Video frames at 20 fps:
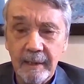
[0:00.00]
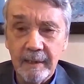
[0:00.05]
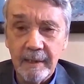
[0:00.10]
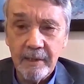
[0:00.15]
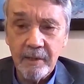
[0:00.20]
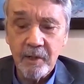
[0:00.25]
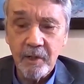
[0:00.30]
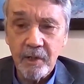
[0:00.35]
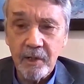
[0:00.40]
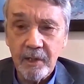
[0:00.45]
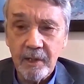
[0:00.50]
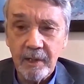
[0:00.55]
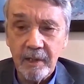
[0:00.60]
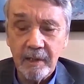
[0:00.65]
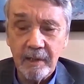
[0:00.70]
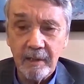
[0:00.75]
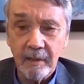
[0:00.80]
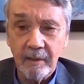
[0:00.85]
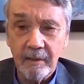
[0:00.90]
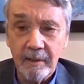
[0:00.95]
NG
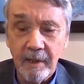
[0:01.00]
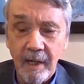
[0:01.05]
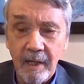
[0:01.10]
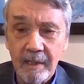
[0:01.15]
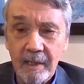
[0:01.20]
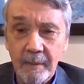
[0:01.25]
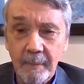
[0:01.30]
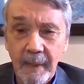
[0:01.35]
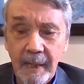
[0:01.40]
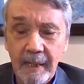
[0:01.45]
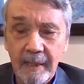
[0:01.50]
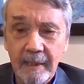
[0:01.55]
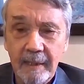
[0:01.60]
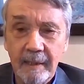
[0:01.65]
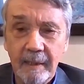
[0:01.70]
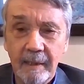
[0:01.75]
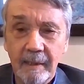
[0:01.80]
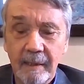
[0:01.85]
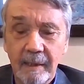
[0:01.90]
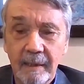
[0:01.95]
or non-Tibetan